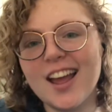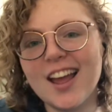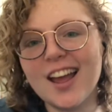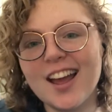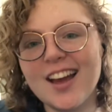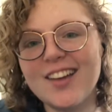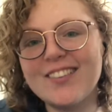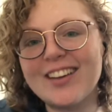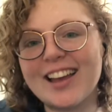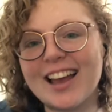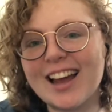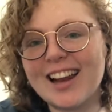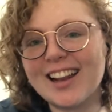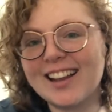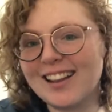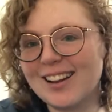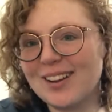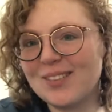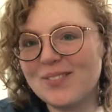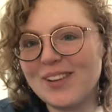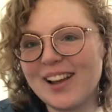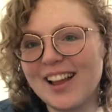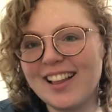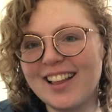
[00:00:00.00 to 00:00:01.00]
And we got a
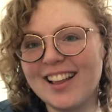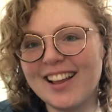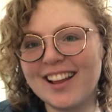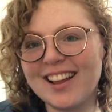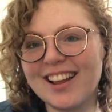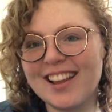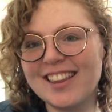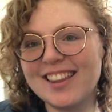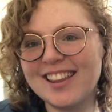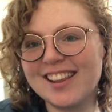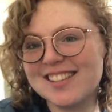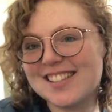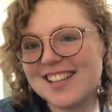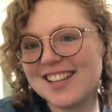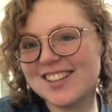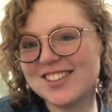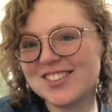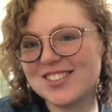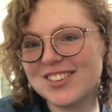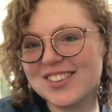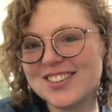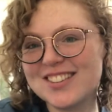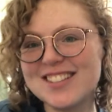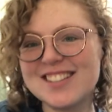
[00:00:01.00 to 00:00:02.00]
little Bella in this
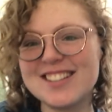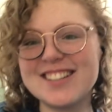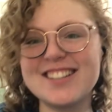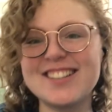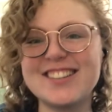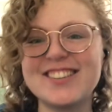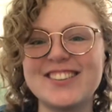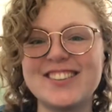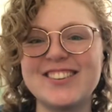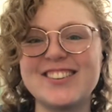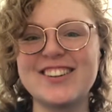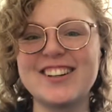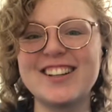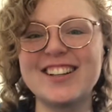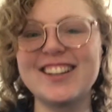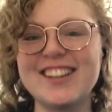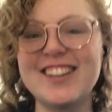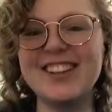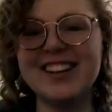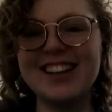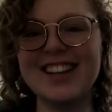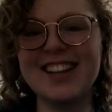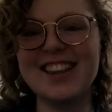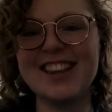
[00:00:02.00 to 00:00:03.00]
intro too.
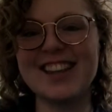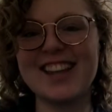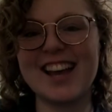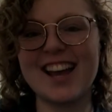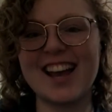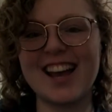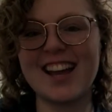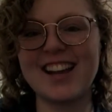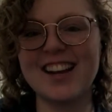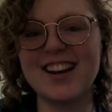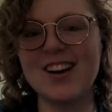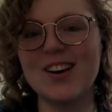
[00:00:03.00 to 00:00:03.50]
Look at that.